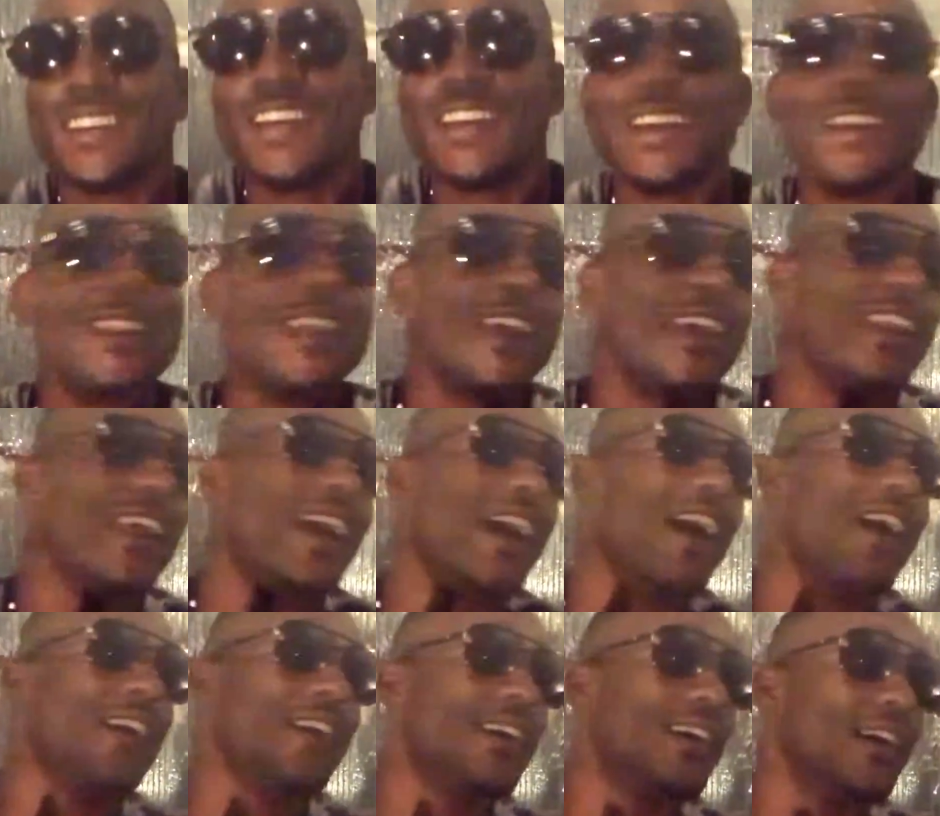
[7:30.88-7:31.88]
and then the
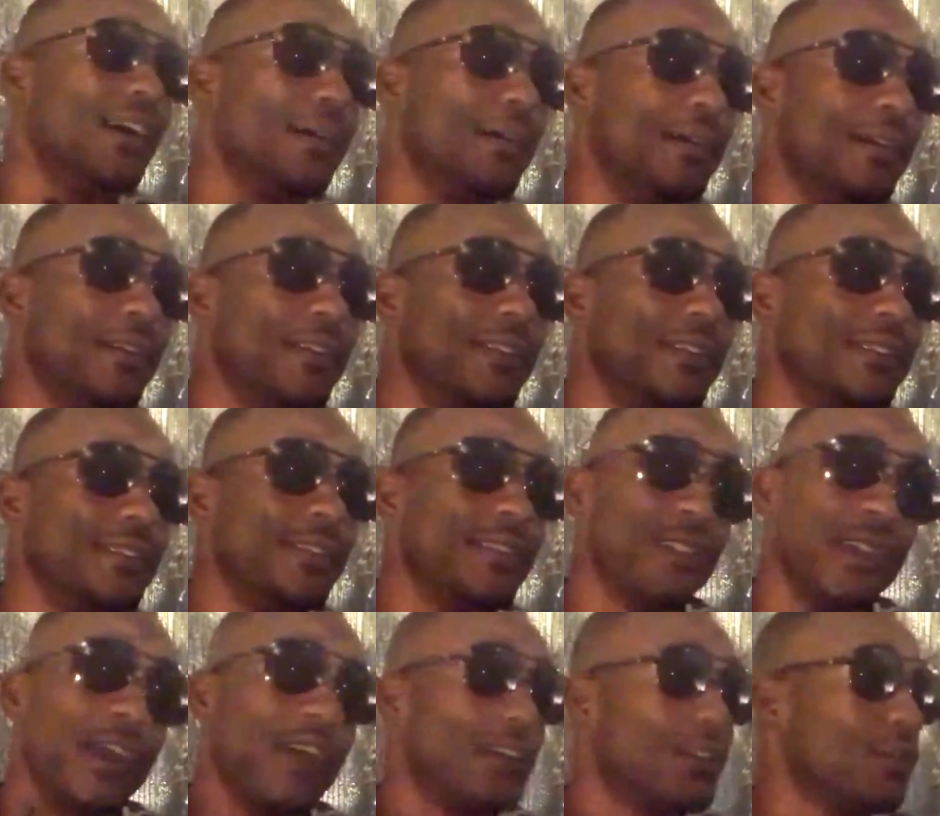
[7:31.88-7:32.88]
outcome of it. So
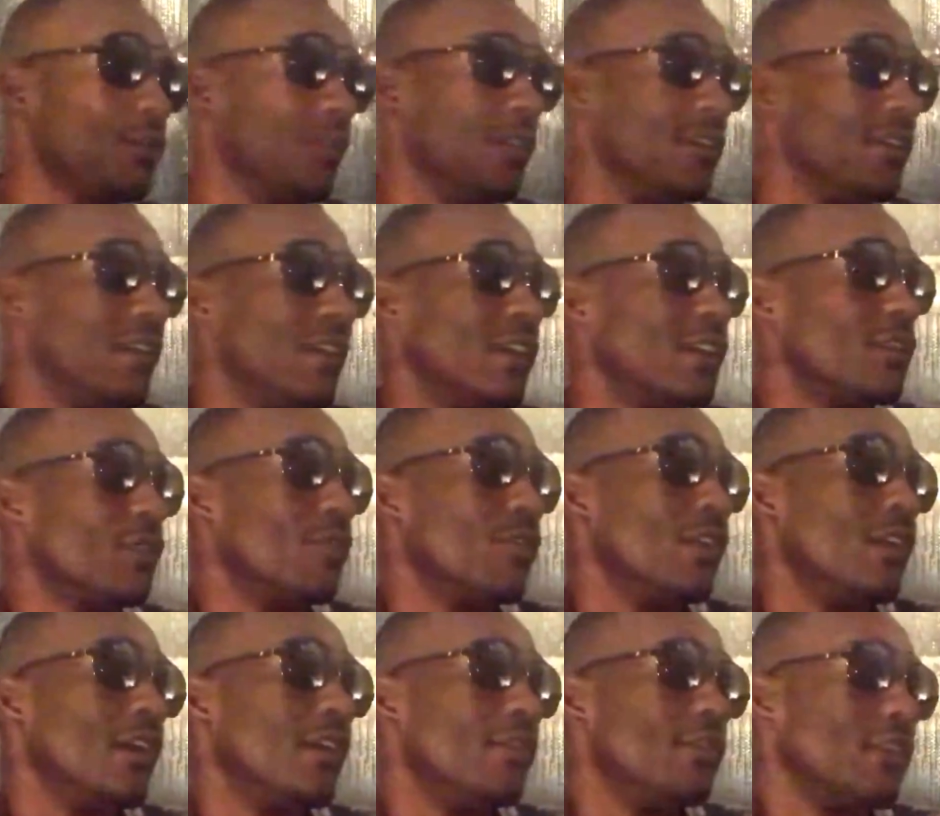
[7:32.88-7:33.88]
that's 3. That's 3
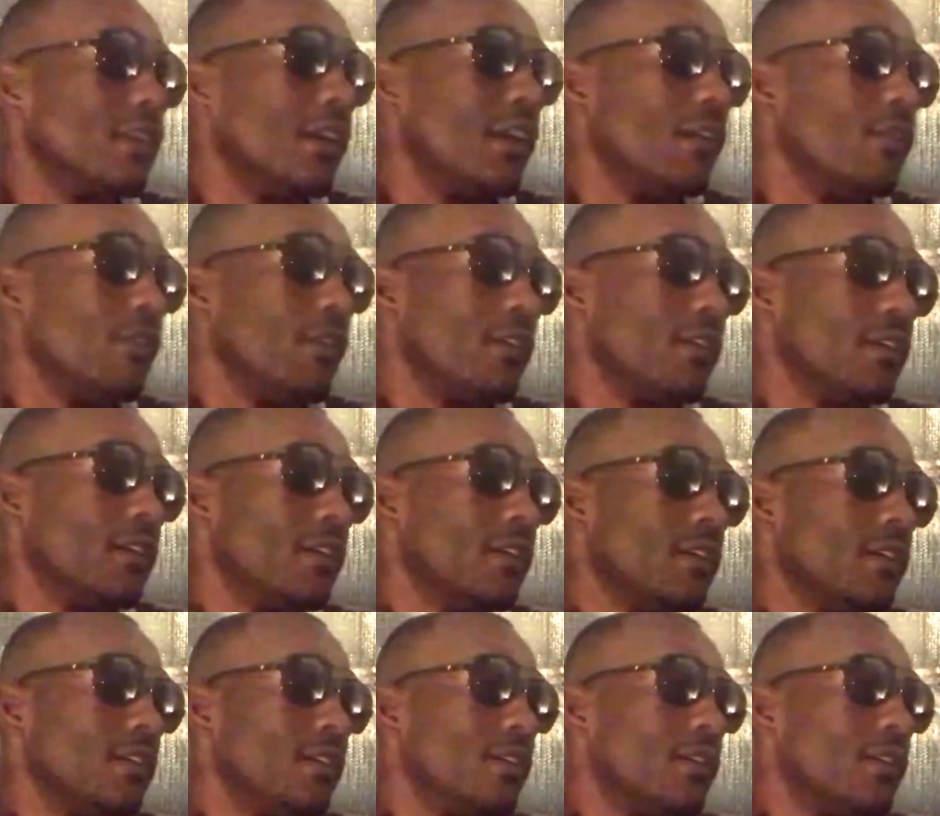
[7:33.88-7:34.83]
levels of hate right there.